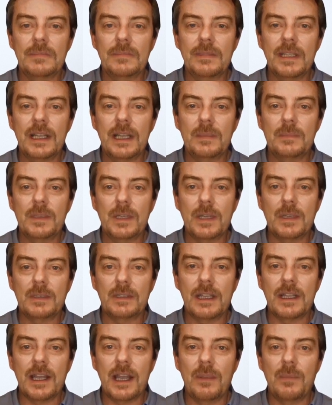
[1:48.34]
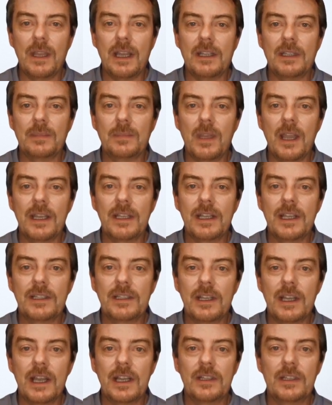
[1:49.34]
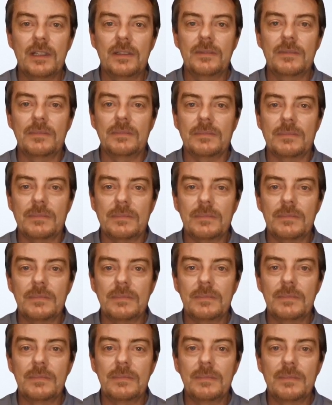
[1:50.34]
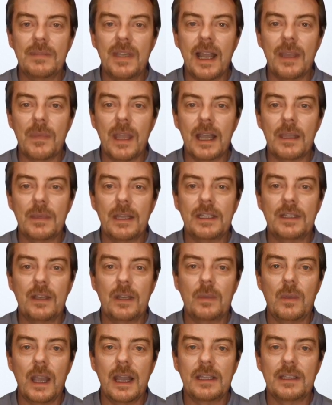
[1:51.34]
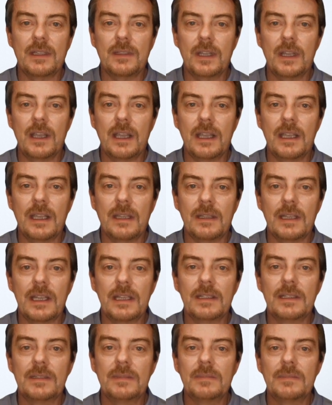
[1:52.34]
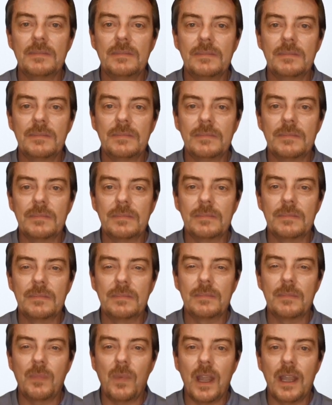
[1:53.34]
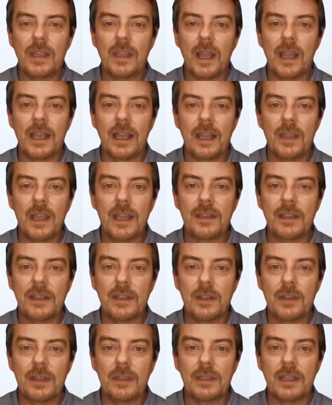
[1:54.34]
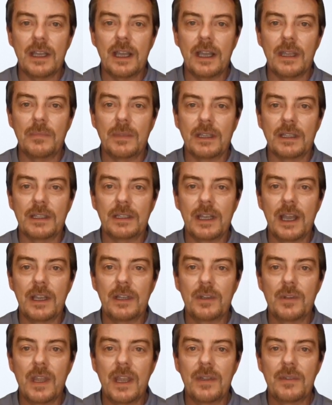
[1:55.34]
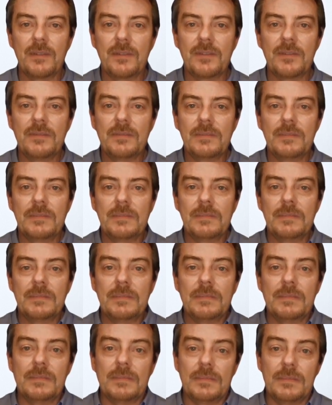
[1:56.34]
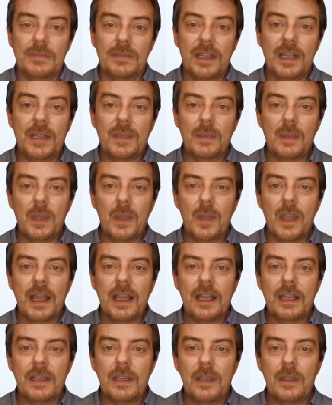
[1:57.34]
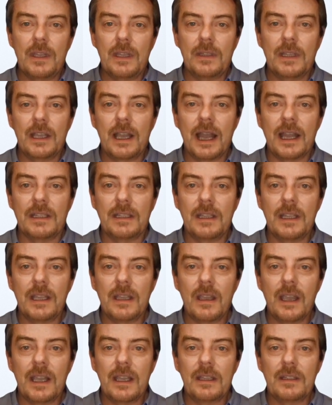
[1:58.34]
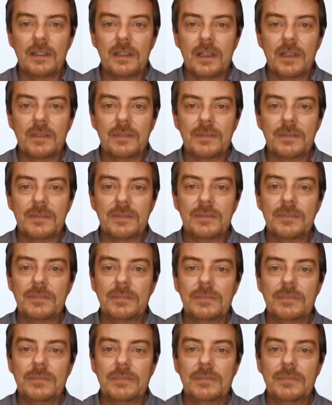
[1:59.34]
To conclude that I reached my destination, there might be 2 ways of looking at this. 1, I can either look at the kilometers I drove. 2, or I can look at the gasoline I consumed.